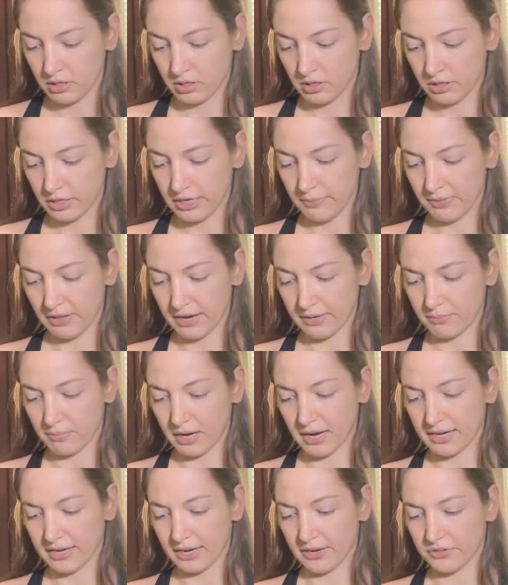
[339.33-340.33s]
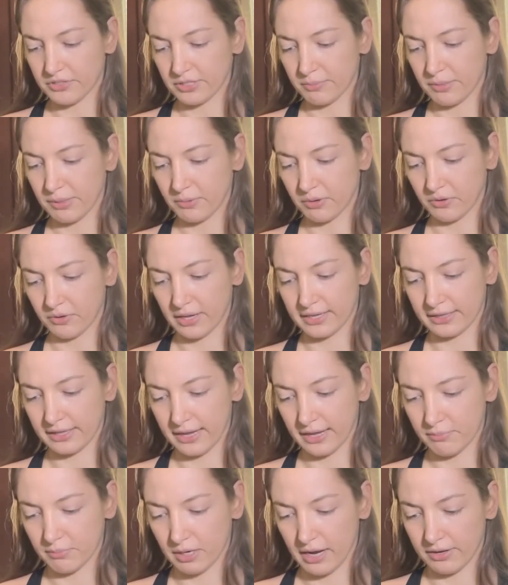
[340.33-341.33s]
keep that in mind. I know some people don't like
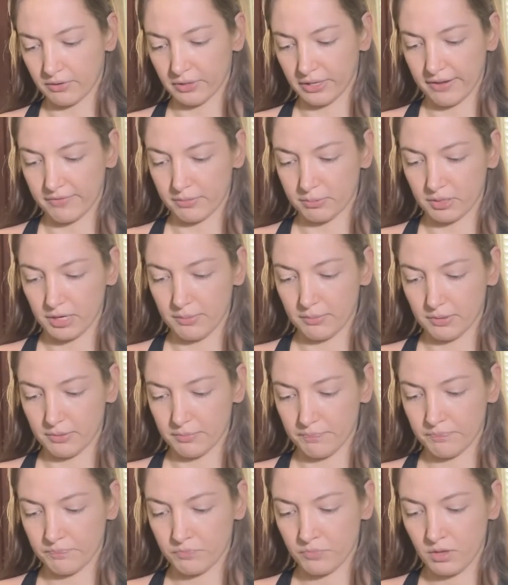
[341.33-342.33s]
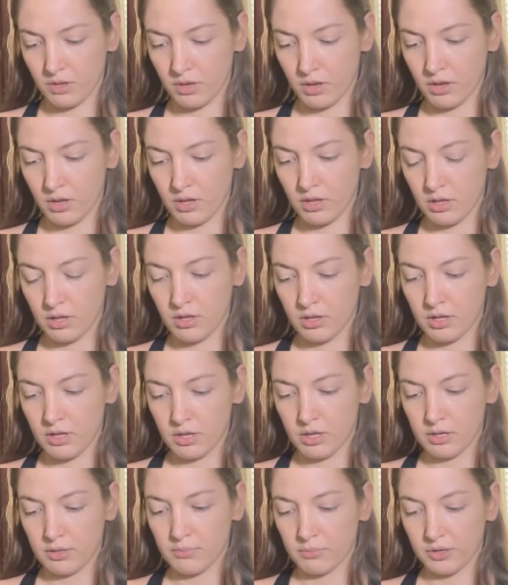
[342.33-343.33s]
that, but I don't really have a problem.
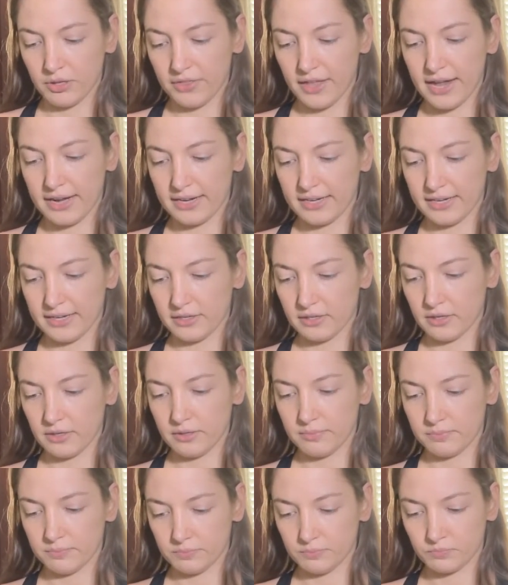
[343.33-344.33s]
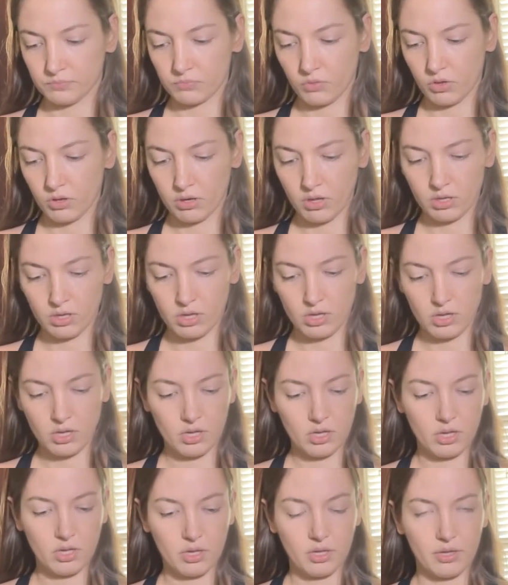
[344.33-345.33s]
Put that in.
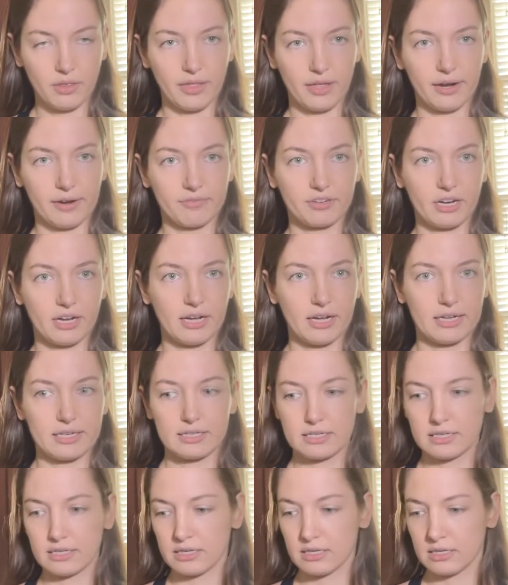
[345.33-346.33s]
Then I've got